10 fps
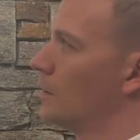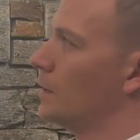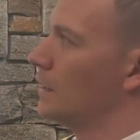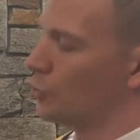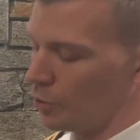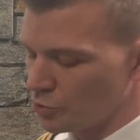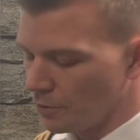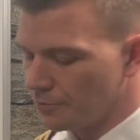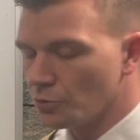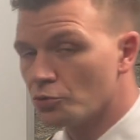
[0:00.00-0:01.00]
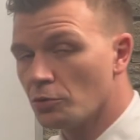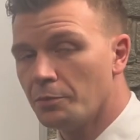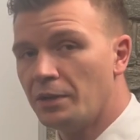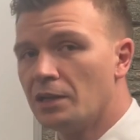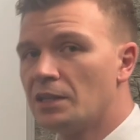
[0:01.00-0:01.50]
In terms of
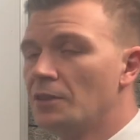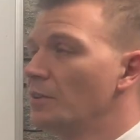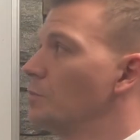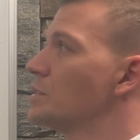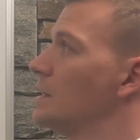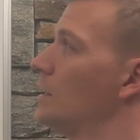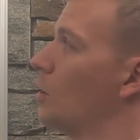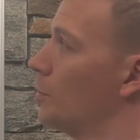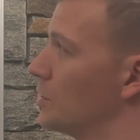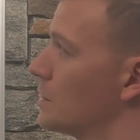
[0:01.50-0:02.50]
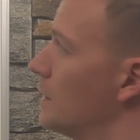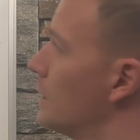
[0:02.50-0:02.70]
controllability and VMC, obviously